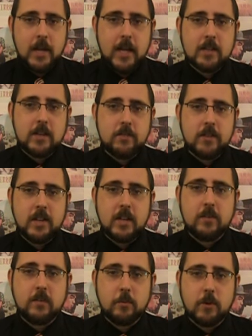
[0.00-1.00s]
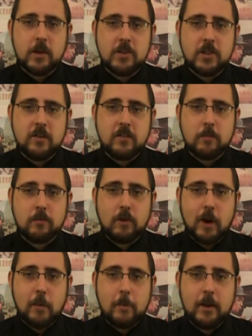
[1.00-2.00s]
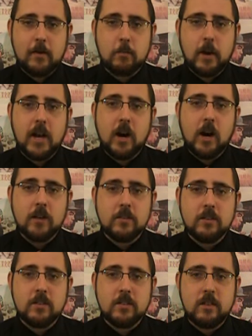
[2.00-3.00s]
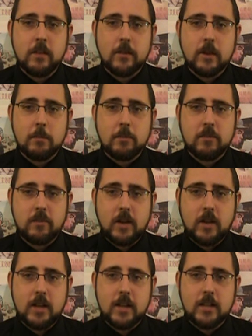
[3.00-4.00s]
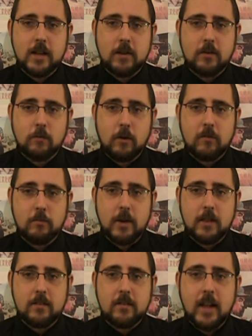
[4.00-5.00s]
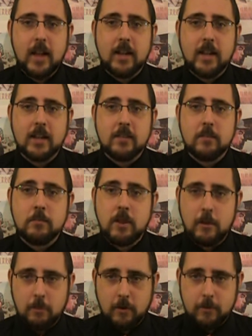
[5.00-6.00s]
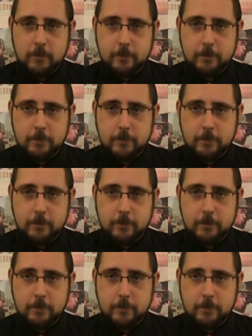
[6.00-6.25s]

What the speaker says: It lifted its 3G subscriber base by 170% in the last 12 months, ending in September.